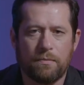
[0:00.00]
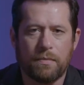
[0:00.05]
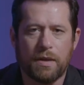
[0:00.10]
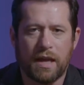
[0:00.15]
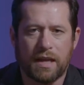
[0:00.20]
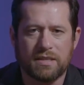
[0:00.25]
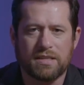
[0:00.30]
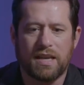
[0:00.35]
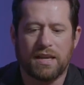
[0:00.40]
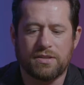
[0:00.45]

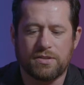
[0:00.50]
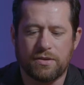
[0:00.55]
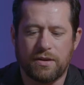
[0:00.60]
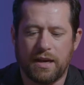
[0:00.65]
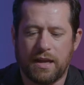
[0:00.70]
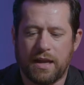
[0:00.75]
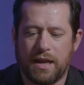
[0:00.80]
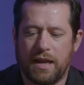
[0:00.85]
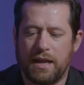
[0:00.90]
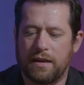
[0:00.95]

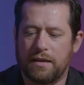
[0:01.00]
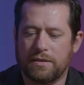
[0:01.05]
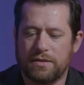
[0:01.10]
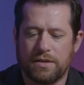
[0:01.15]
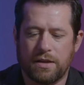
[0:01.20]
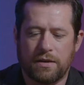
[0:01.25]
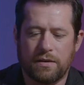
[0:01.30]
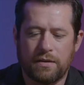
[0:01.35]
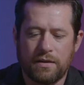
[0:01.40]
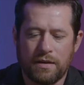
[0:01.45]
accessory kit.
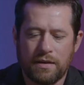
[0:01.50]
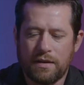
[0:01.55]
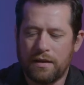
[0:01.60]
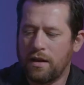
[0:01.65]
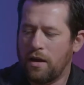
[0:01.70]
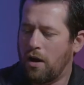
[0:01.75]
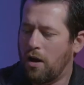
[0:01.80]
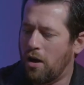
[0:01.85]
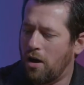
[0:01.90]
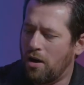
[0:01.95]
So
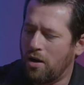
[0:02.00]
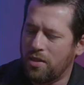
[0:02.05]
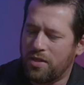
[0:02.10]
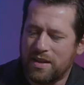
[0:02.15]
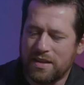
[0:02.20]
all